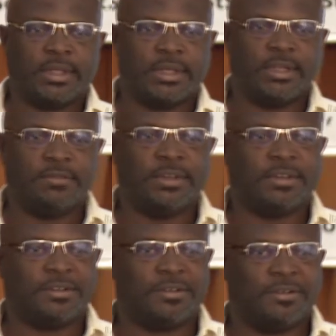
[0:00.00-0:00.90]
Good evening
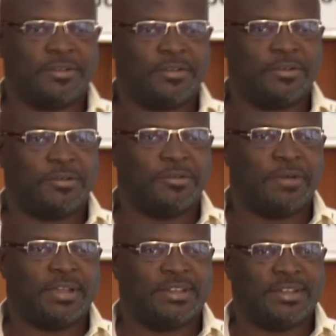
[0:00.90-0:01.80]
to
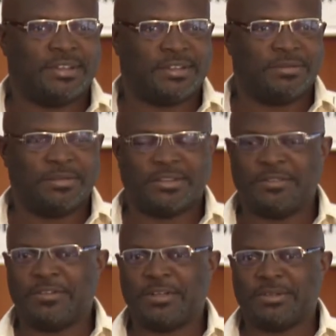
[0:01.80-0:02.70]
residents of
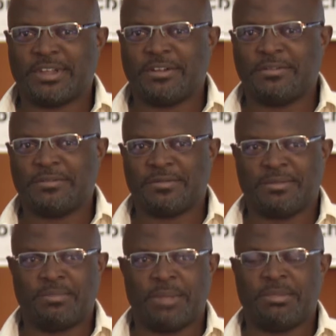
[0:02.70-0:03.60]
St. Philip South,
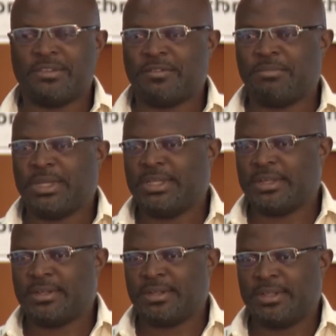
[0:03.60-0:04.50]
members of the
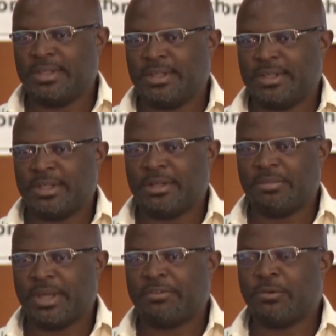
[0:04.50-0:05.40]
media,
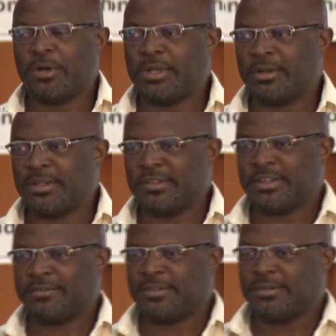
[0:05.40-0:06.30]
everyone here this
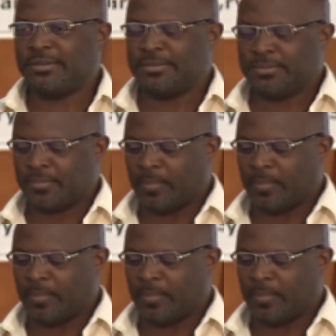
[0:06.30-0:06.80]
afternoon.